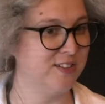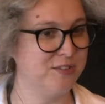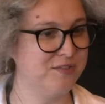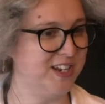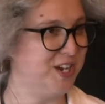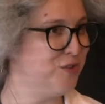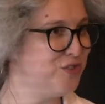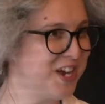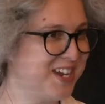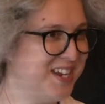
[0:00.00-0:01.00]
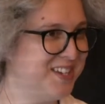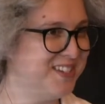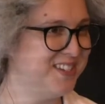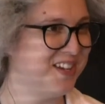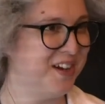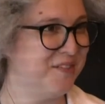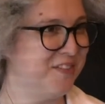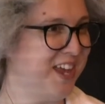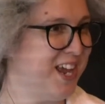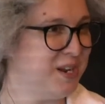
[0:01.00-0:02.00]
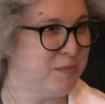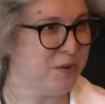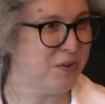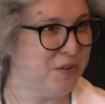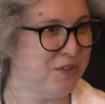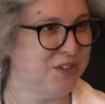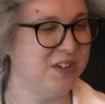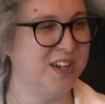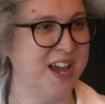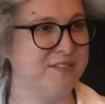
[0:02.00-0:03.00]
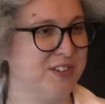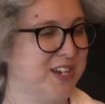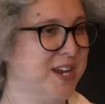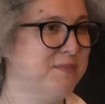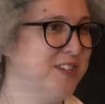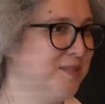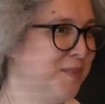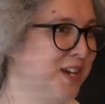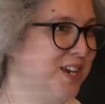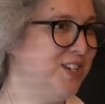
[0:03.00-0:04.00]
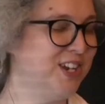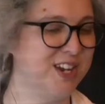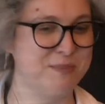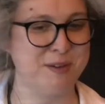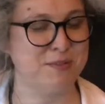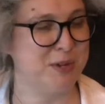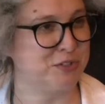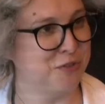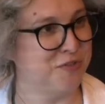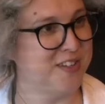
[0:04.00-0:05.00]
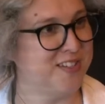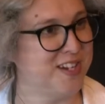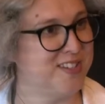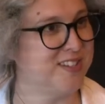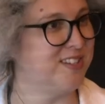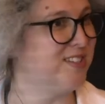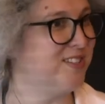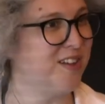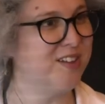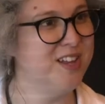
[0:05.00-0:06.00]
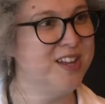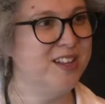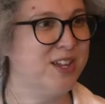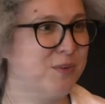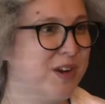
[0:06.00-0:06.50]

little video check-ins of the animal. You can have your name displayed. You can come have special visits. This is all That's like we're